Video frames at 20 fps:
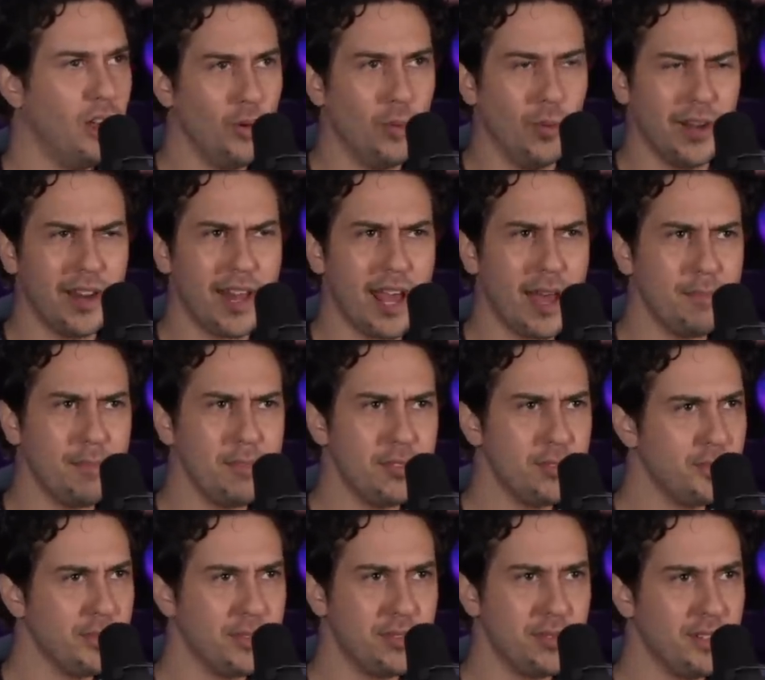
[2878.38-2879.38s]
what
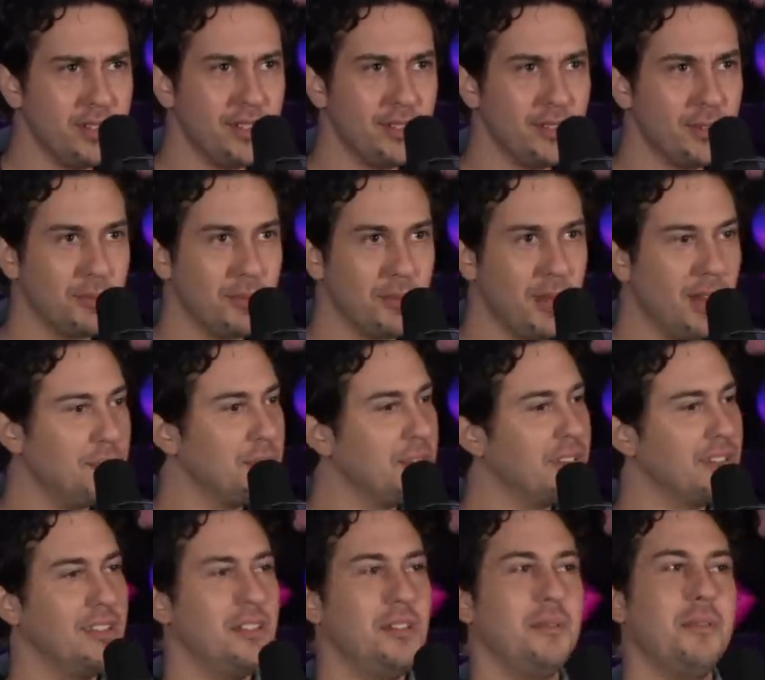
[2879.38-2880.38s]
happened between you and your mom? I'm
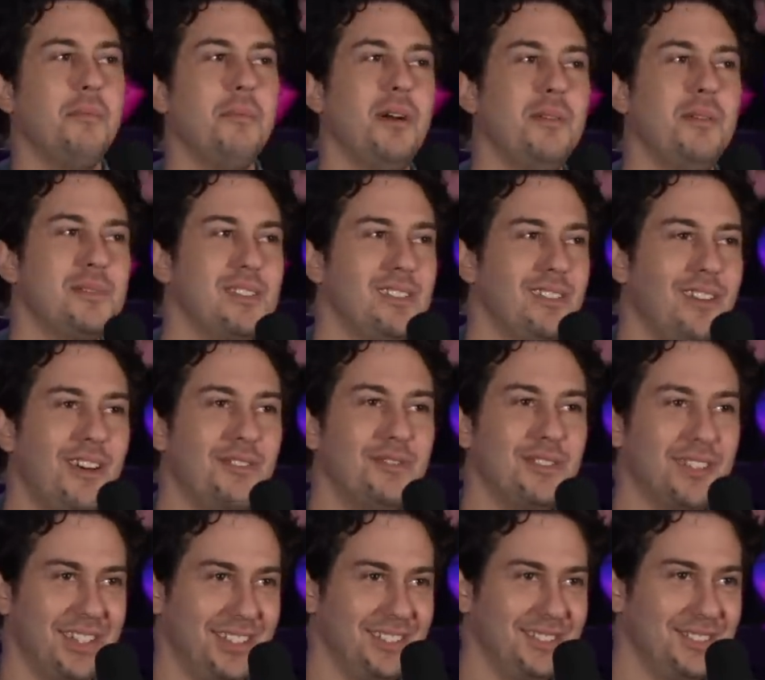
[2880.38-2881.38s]
like, no, my mom's
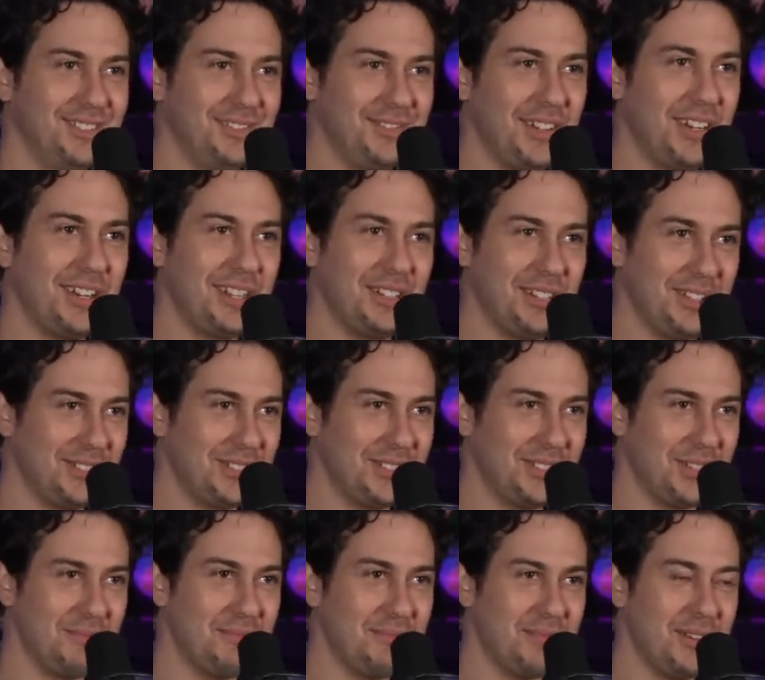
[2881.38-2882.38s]
lovely. We're very close to
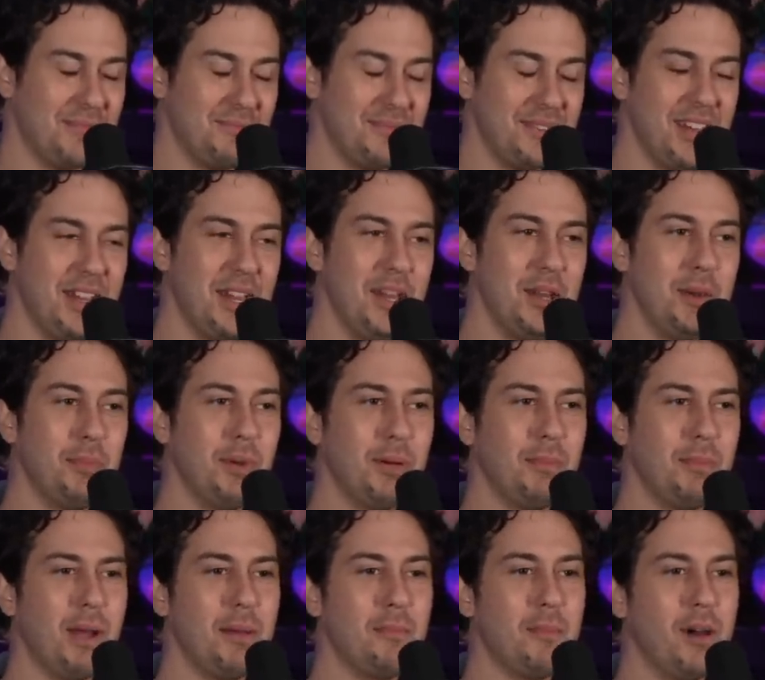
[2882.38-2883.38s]
their mom. But
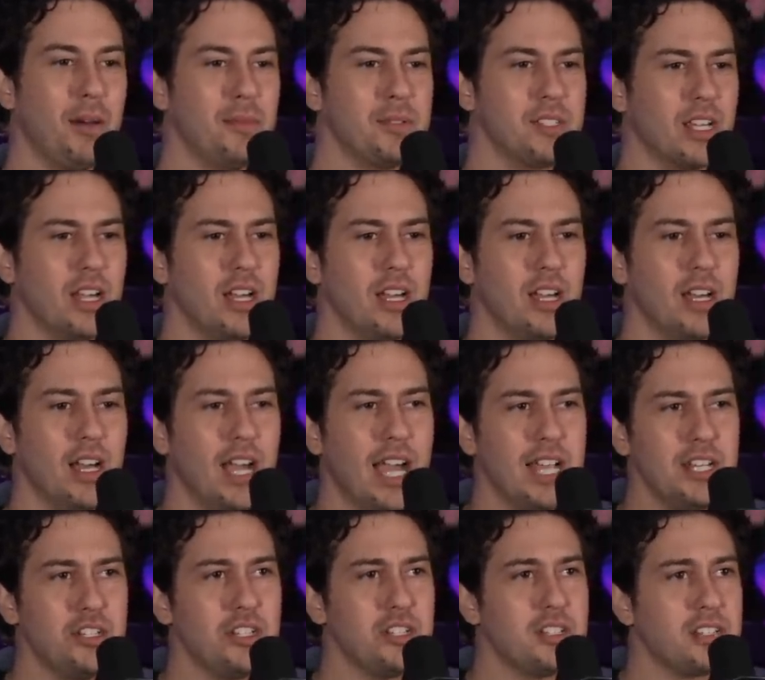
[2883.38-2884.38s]
my mom is like, I
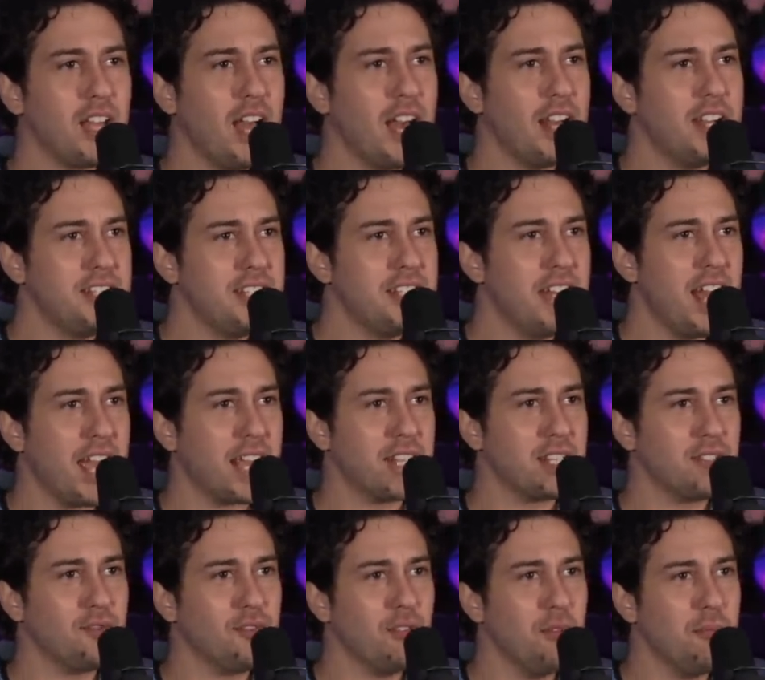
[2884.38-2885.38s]
just got a
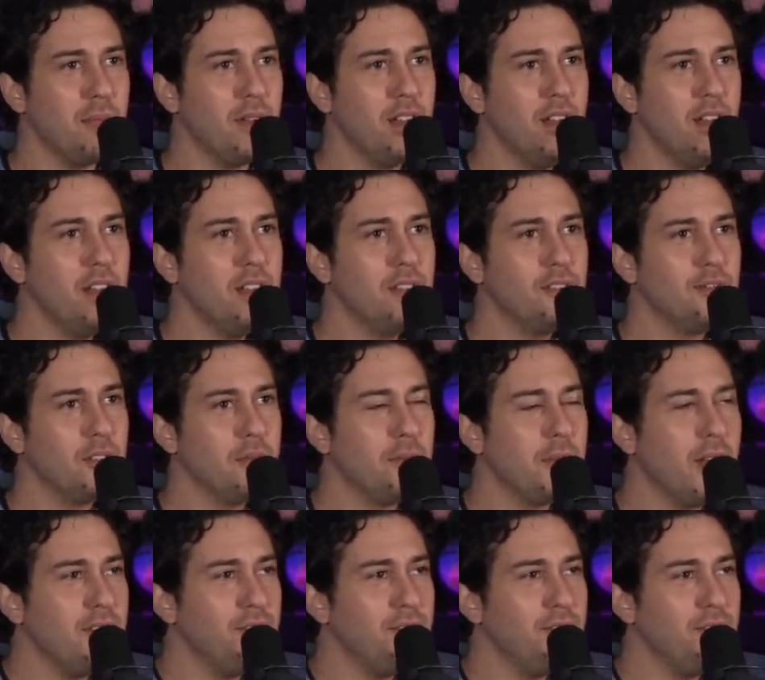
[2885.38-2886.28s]
text from from my